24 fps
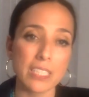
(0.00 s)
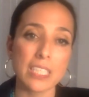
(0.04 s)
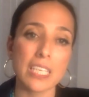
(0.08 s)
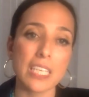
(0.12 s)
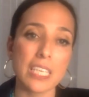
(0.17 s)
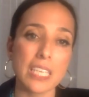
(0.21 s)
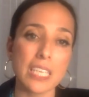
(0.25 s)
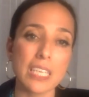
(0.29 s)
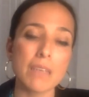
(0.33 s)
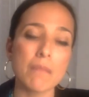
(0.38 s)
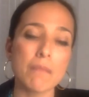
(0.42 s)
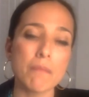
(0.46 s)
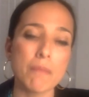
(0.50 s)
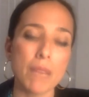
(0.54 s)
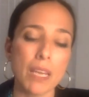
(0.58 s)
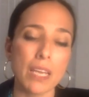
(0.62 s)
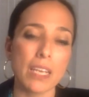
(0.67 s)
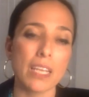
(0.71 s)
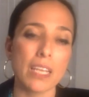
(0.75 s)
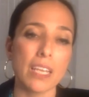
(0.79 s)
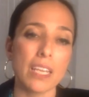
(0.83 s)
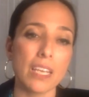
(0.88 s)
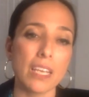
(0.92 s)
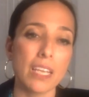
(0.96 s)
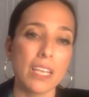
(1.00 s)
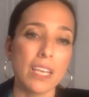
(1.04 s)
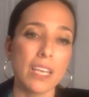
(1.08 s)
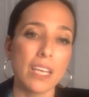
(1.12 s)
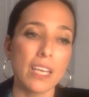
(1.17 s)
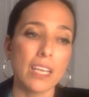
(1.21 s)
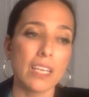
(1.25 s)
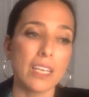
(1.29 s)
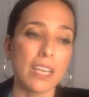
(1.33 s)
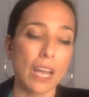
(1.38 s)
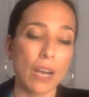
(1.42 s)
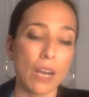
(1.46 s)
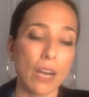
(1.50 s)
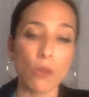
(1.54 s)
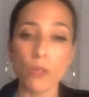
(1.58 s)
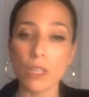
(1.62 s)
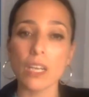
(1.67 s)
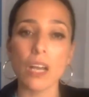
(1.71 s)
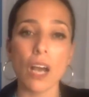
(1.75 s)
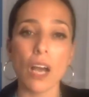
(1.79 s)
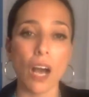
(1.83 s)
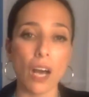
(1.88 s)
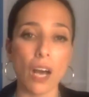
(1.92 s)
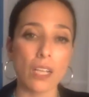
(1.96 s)
he made it not only
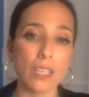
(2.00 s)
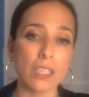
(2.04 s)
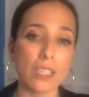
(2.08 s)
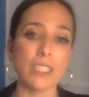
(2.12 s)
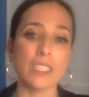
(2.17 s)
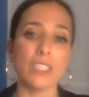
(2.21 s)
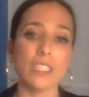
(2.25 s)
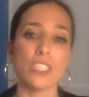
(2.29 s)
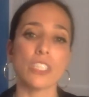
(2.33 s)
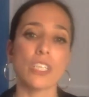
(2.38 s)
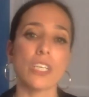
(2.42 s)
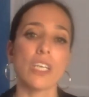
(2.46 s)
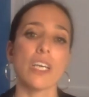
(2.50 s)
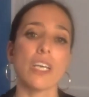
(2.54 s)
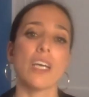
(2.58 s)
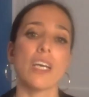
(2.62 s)
to college,